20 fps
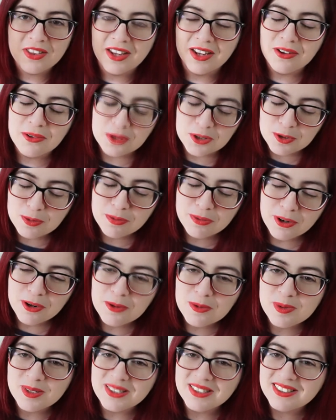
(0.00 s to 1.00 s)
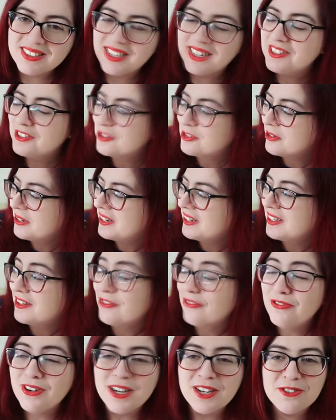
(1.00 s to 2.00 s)
that it was probably set during the
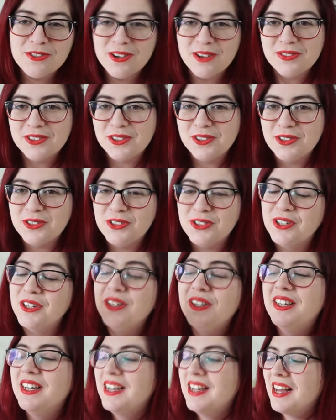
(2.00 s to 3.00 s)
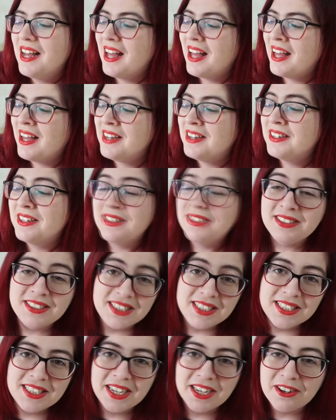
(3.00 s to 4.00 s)
French Revolution. And
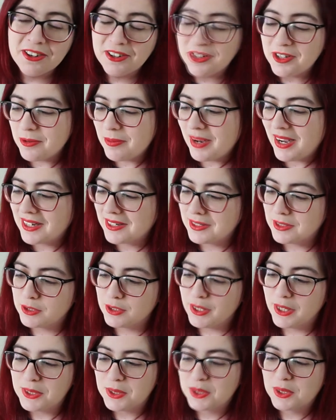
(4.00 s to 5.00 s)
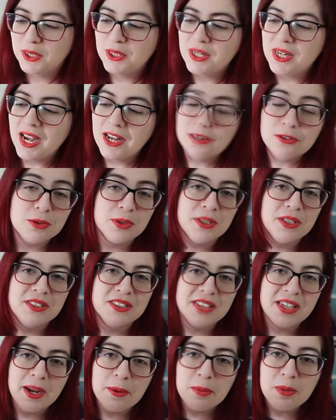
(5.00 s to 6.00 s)
indeed, here in the back it says, can Ezra
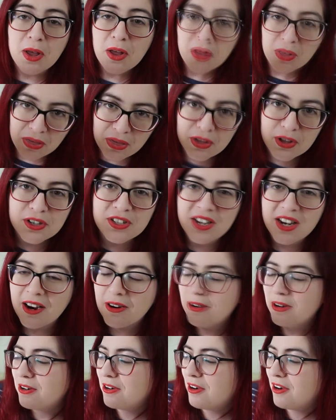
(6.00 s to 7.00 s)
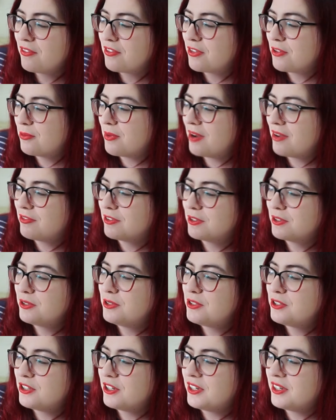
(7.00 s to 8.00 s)
escape the terror of the
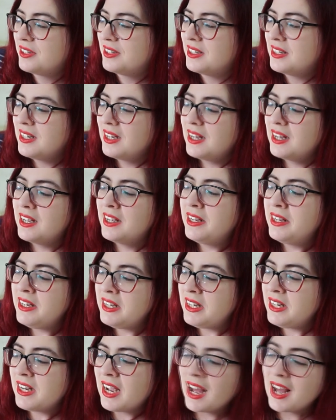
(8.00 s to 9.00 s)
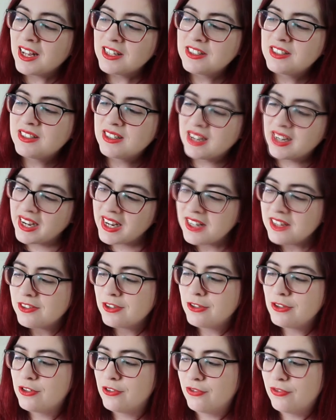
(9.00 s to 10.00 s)
revolution? He has to
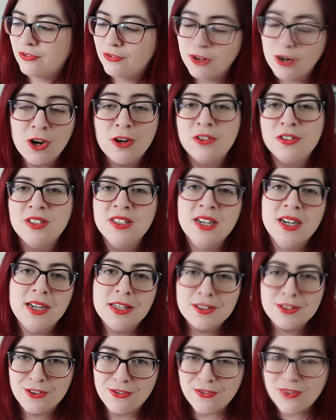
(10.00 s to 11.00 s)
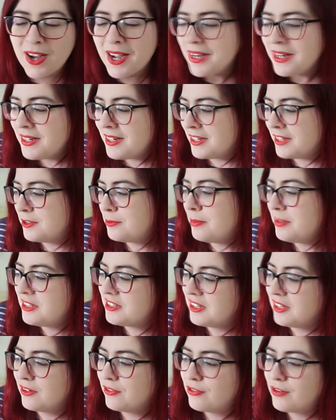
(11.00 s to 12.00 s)
hasten to France to find his
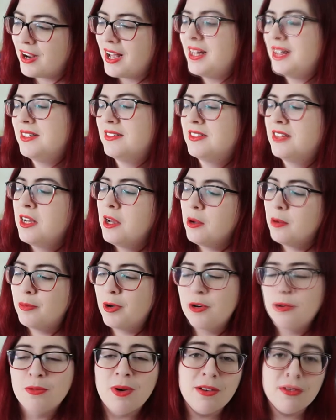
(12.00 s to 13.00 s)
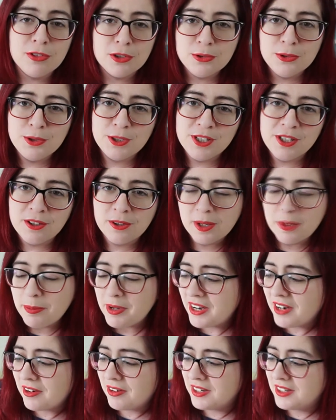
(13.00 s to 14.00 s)
missing friends, but revolutionary
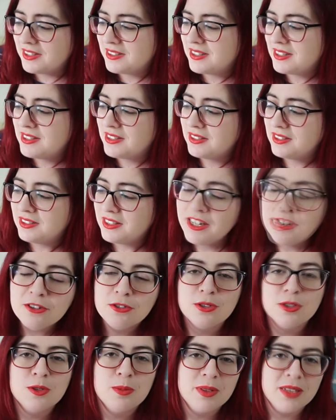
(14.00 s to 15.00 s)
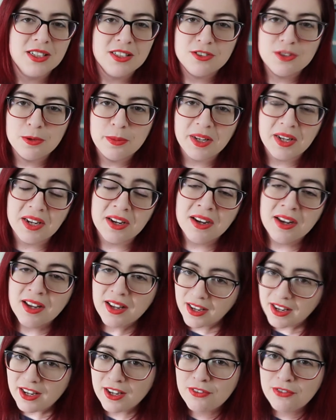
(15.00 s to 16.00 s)
Paris is a dangerous place to be
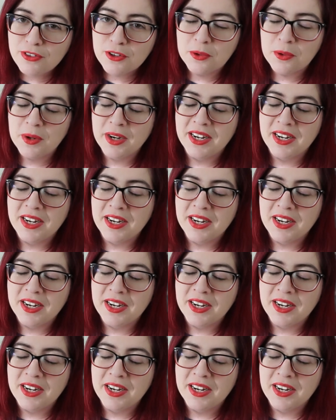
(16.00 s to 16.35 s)
if you're